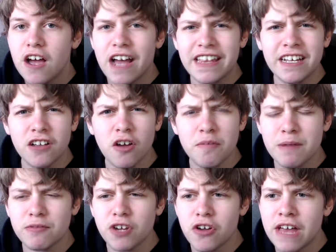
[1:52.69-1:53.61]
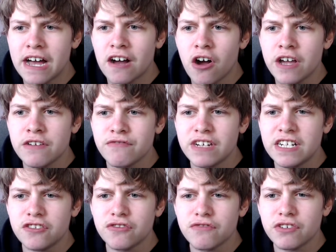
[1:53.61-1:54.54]
I think a lot of people know that I
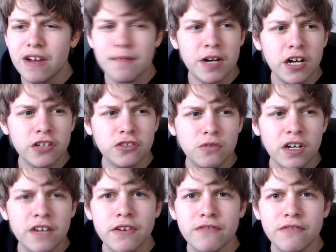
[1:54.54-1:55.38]
really do regret my high school life.